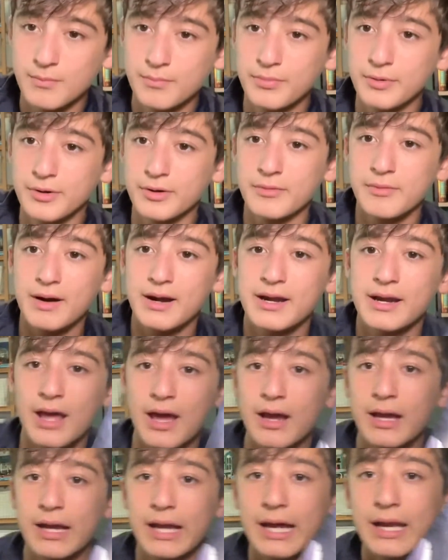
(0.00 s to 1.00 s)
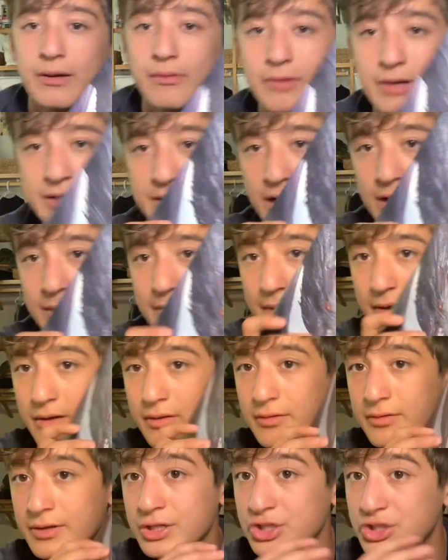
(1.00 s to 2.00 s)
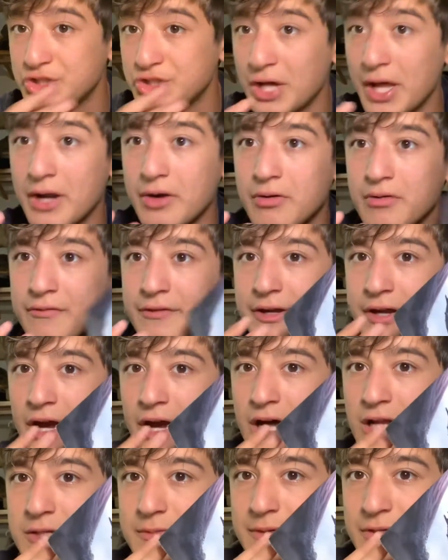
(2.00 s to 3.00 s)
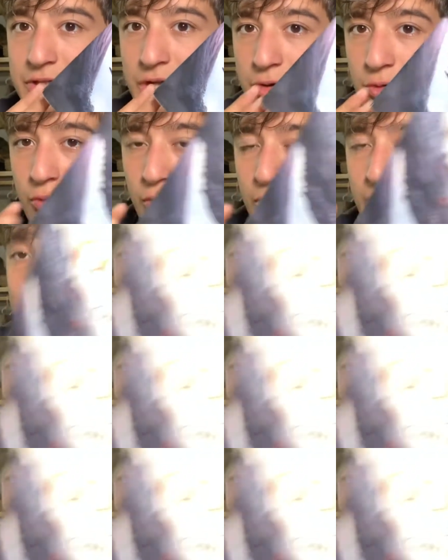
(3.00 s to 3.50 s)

but right now I kind of want to talk about The Shadow of the Gods by John Gwynne.